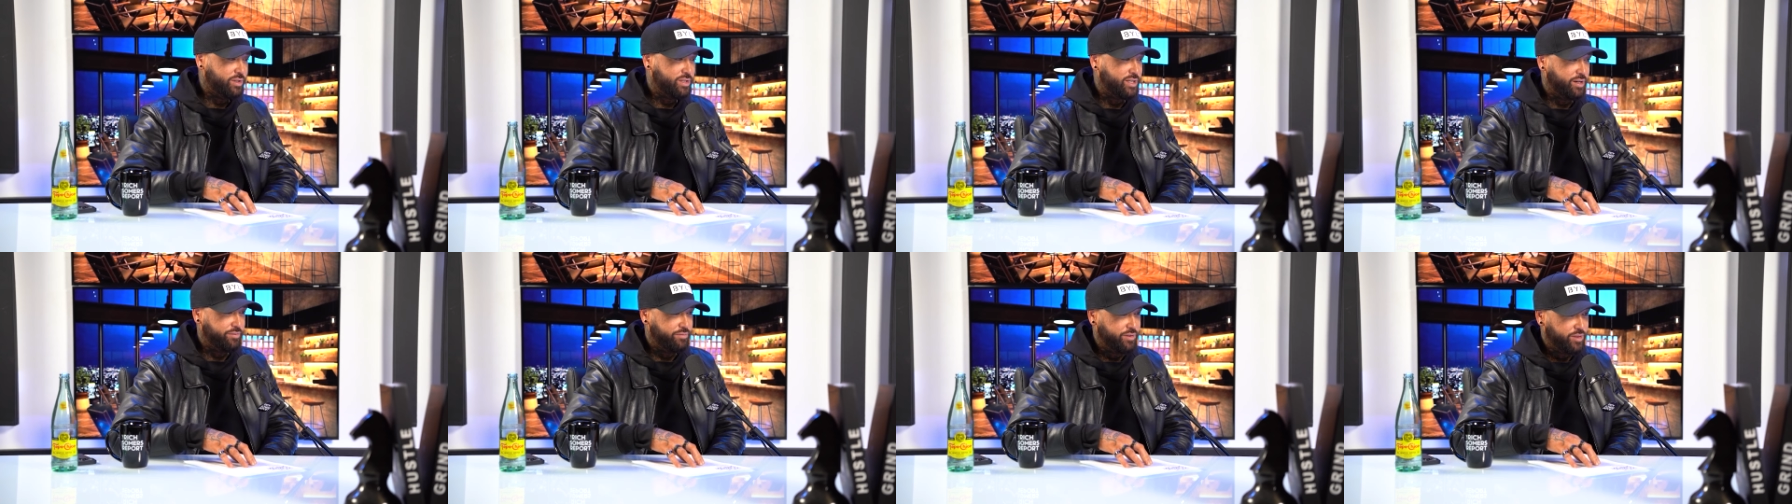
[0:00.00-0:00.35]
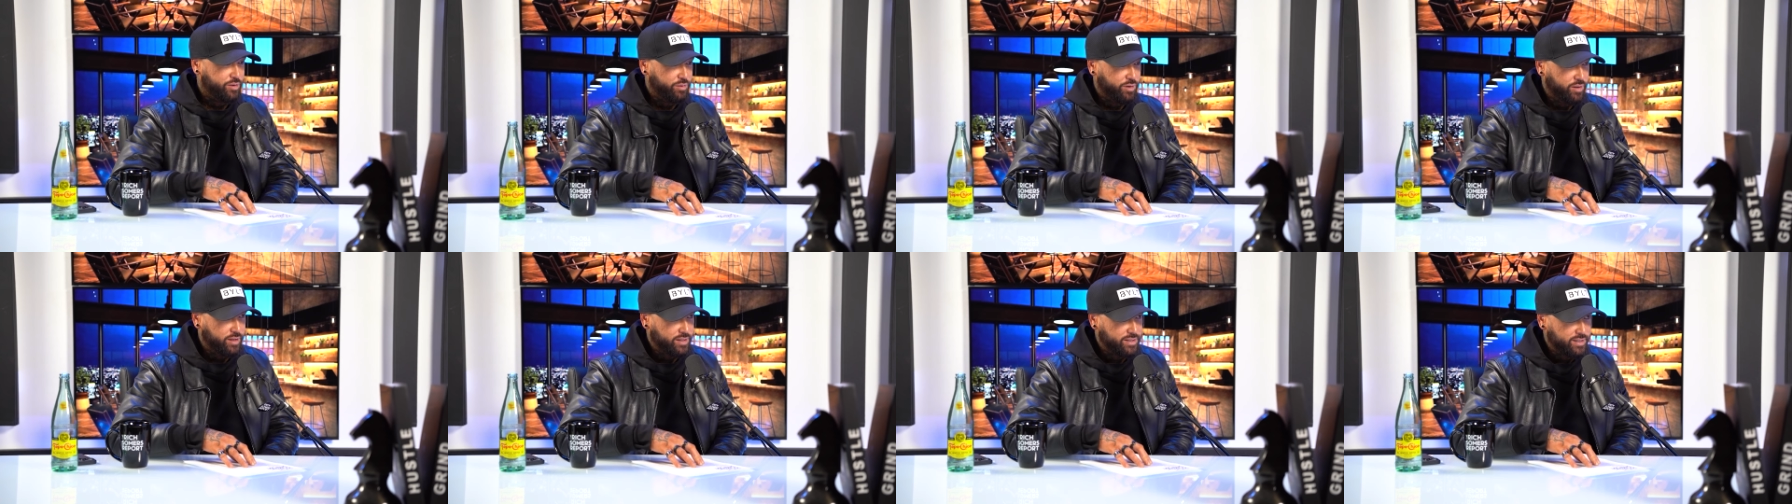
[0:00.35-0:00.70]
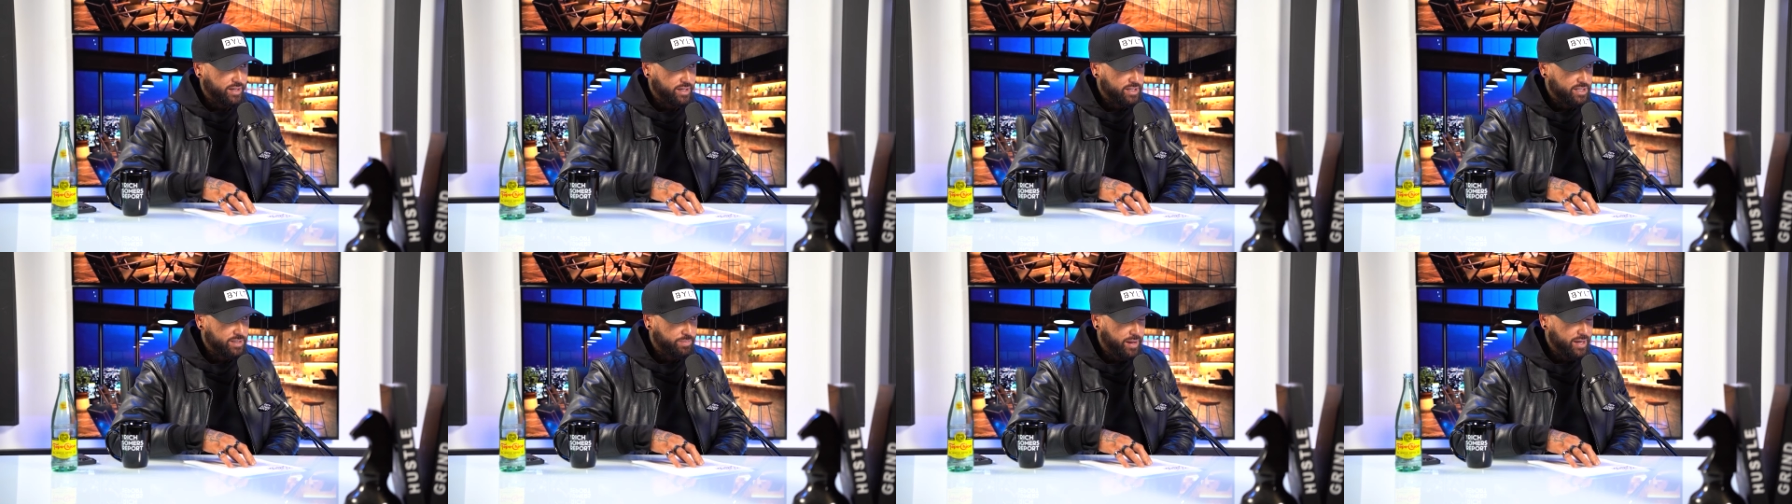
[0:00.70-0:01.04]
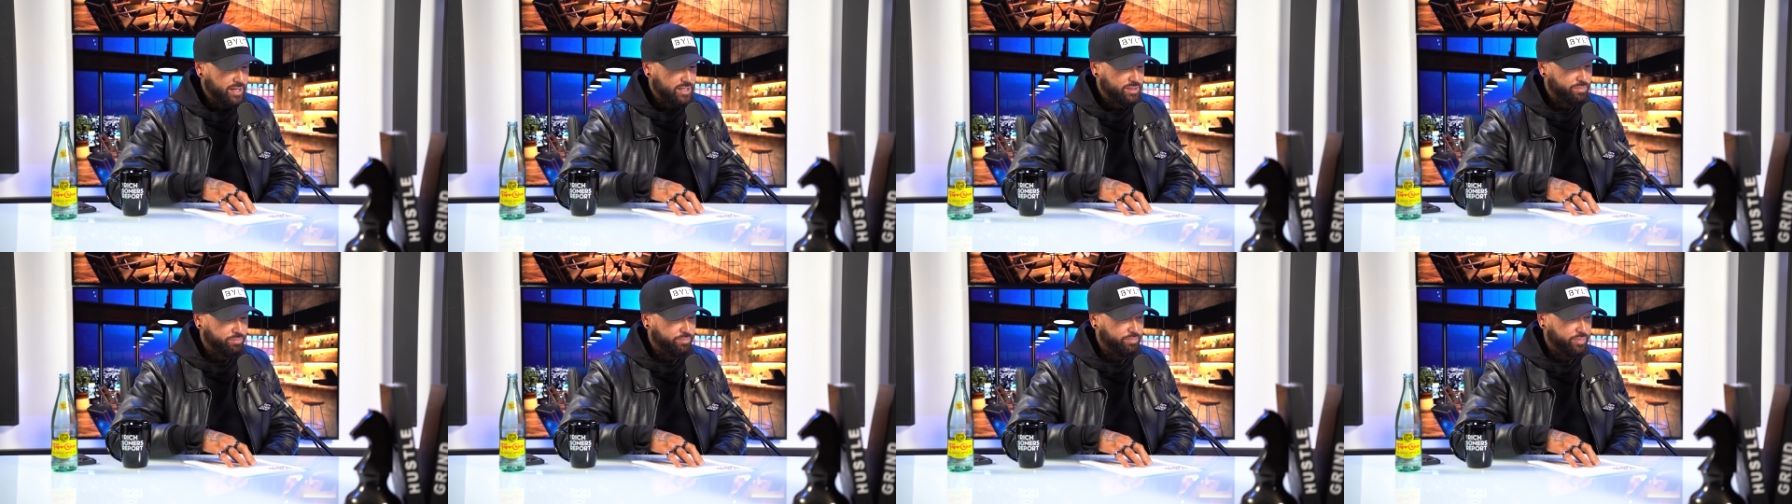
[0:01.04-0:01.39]
stuff in the real estate
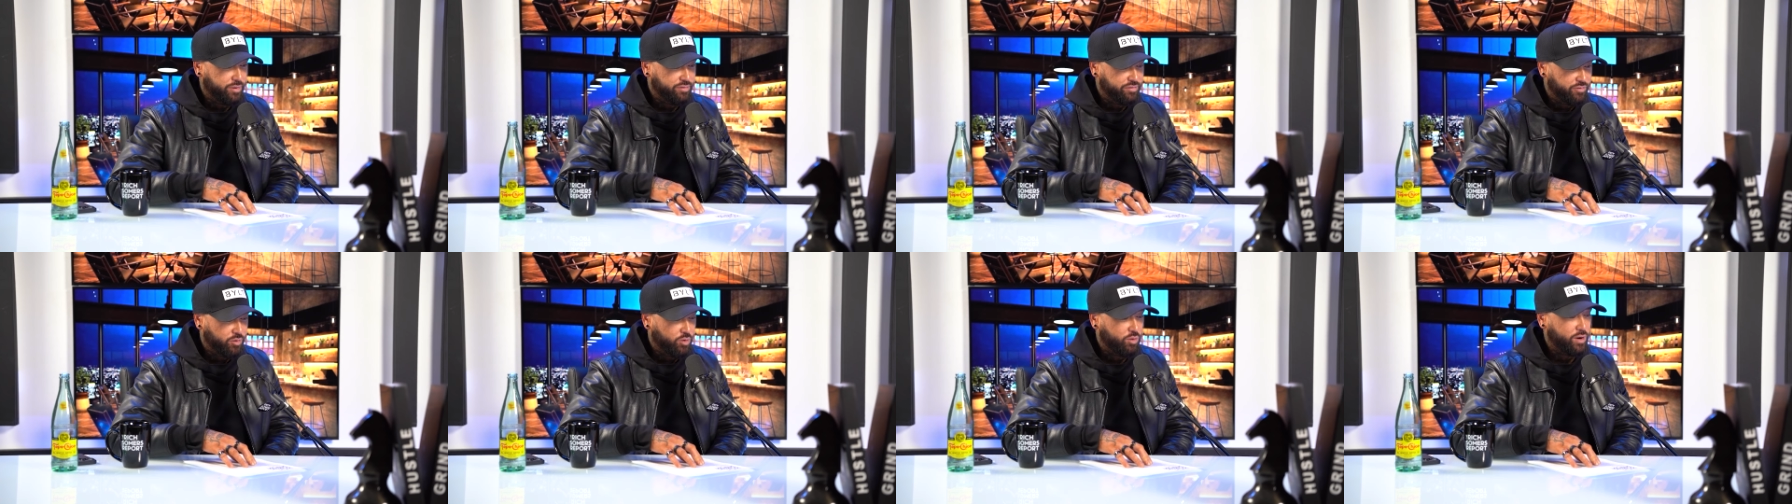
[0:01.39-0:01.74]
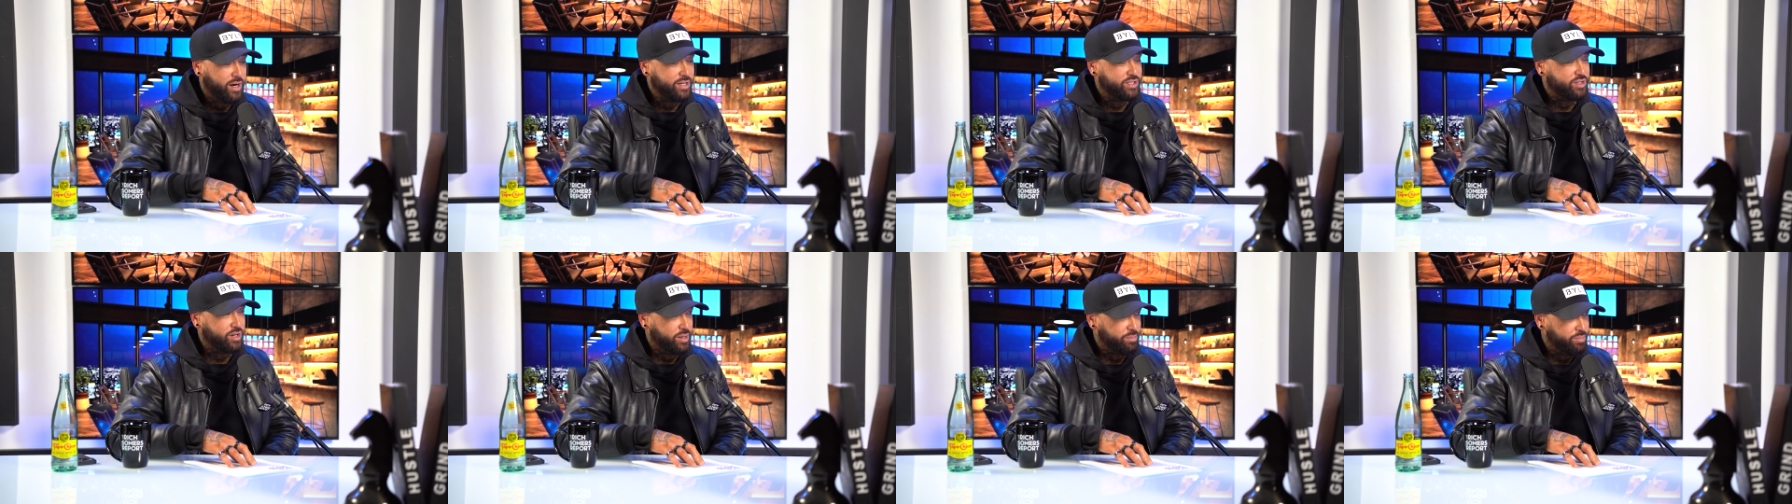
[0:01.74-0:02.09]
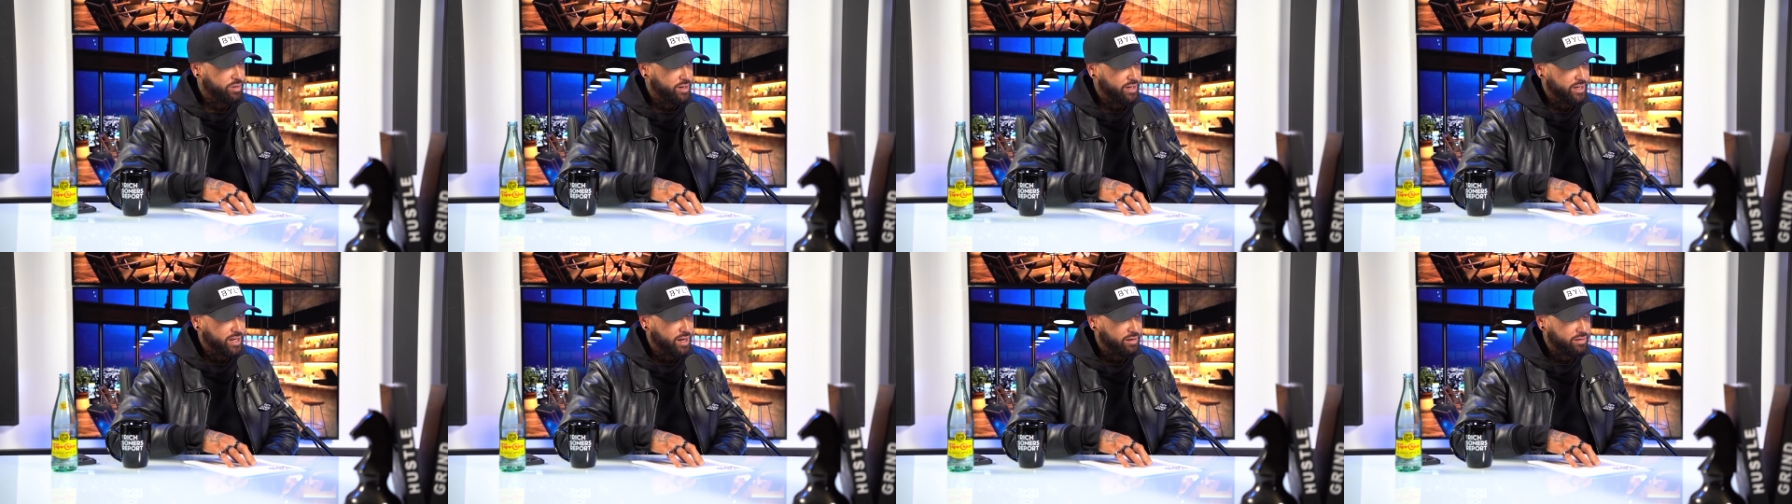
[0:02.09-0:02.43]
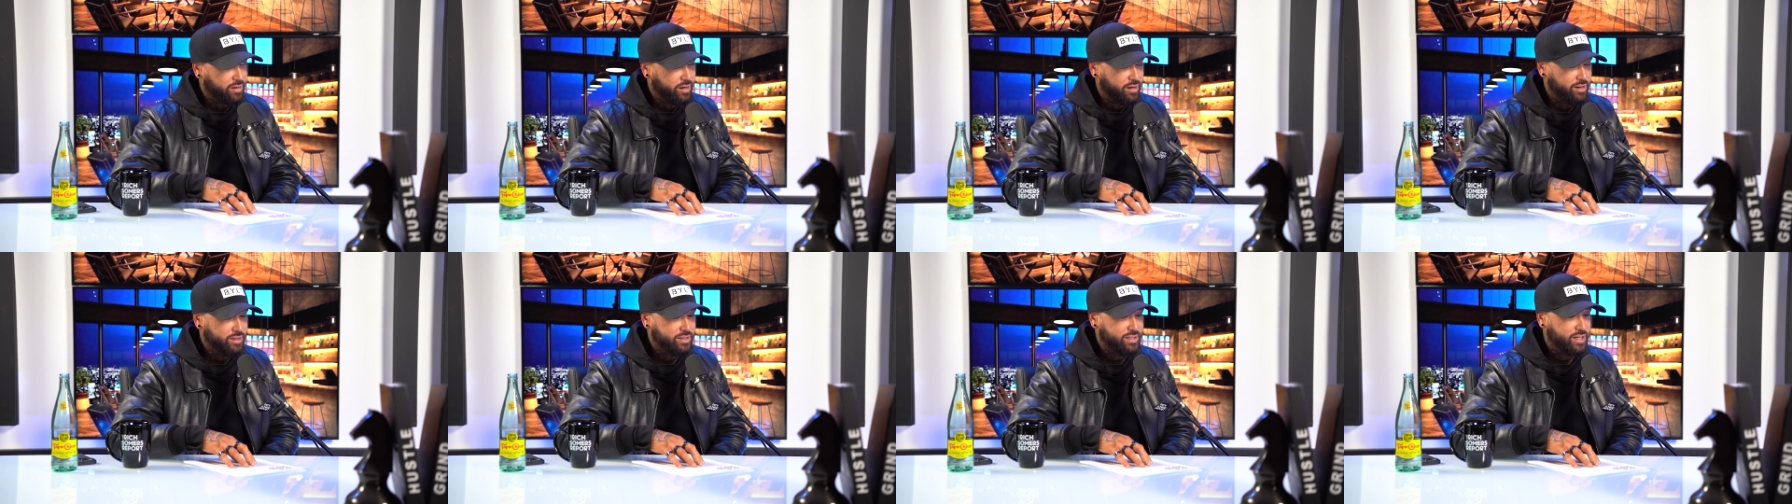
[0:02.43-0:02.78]
space before I started putting out
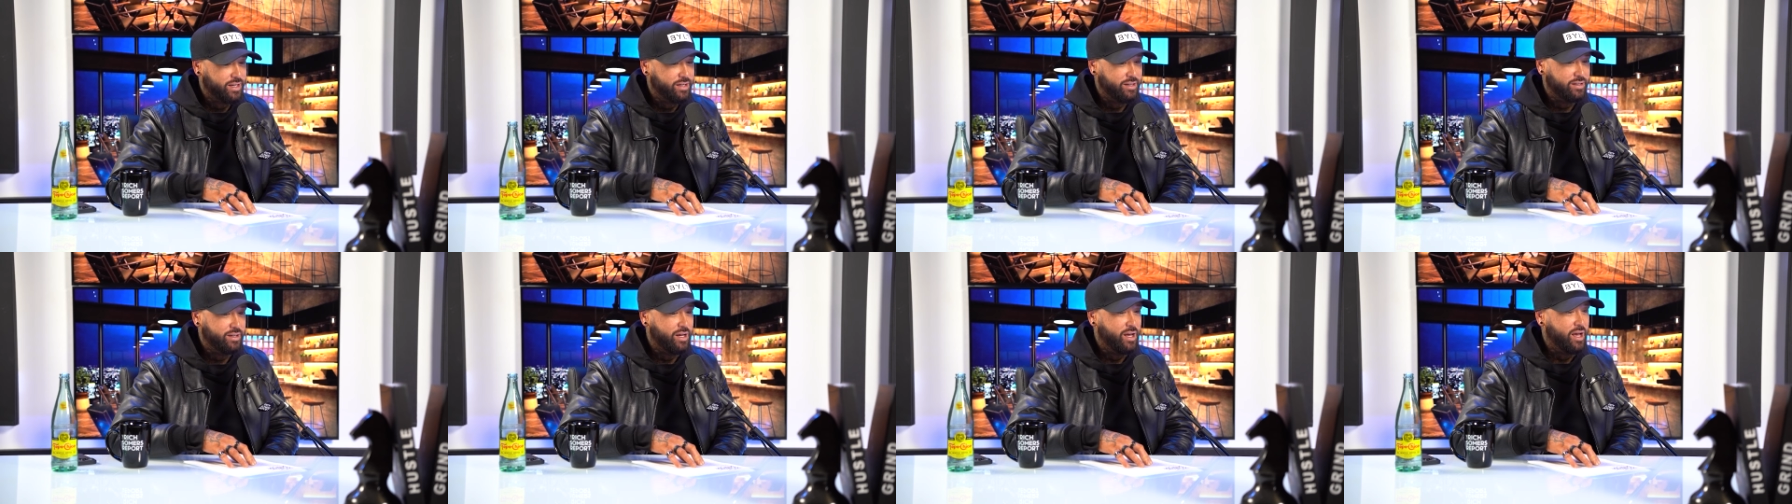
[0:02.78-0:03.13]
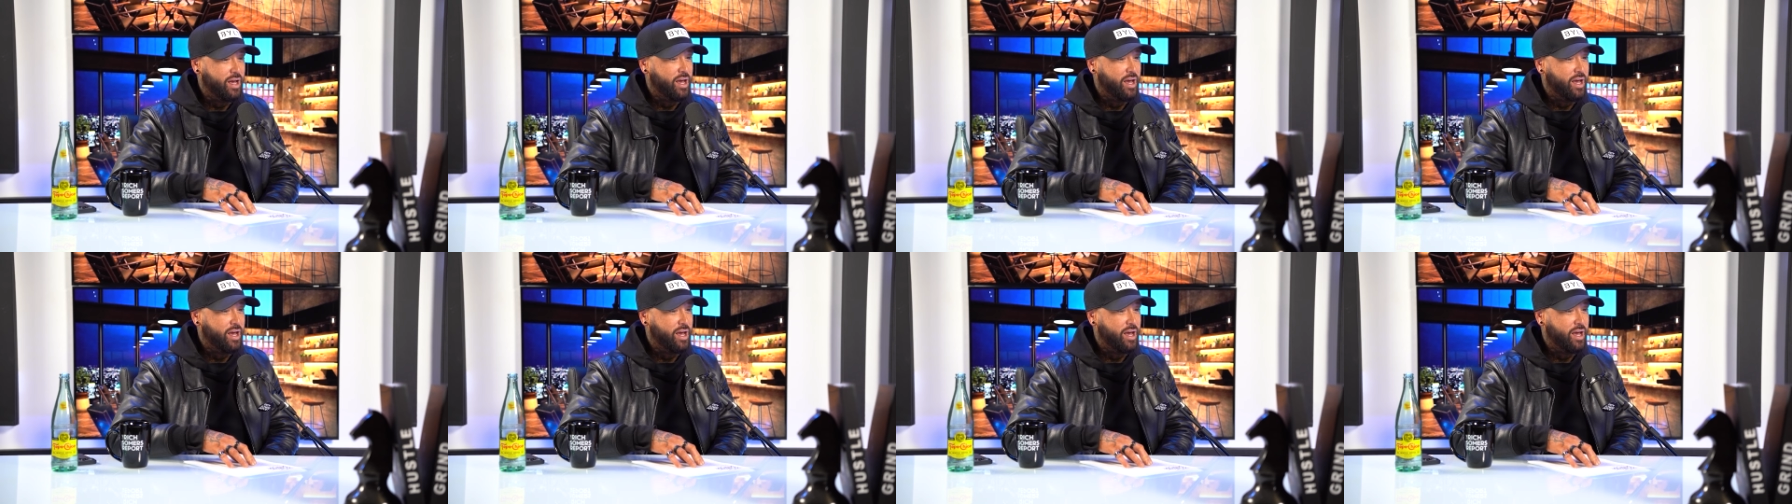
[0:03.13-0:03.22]
content.